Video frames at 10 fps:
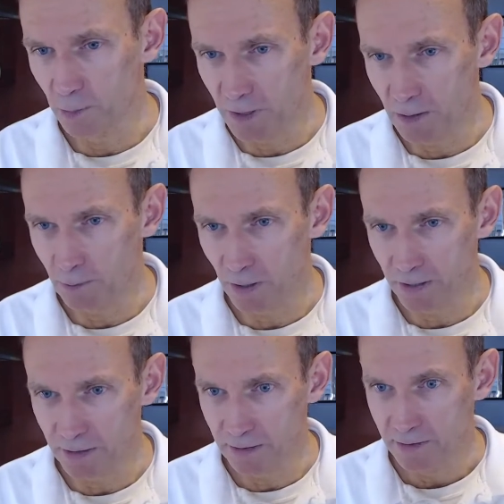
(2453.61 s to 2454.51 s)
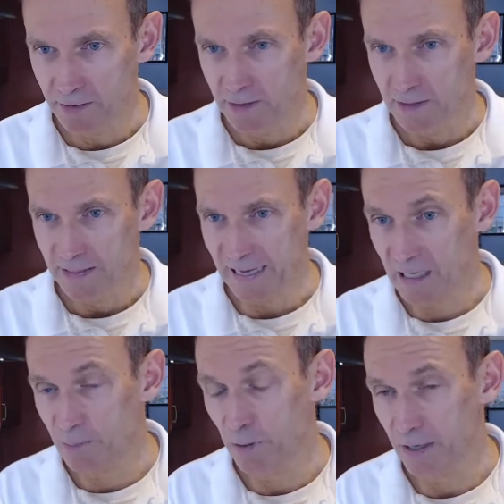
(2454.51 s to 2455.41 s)
mean by
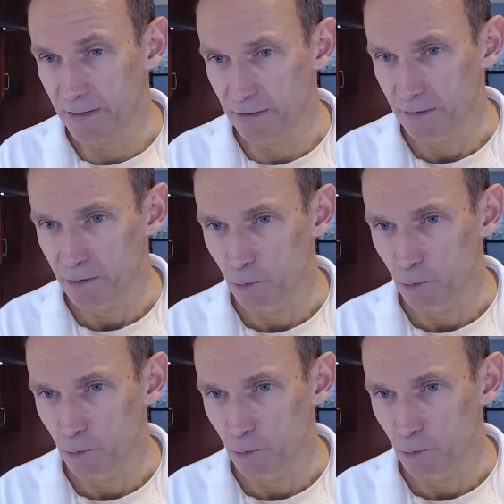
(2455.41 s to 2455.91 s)
egg pie?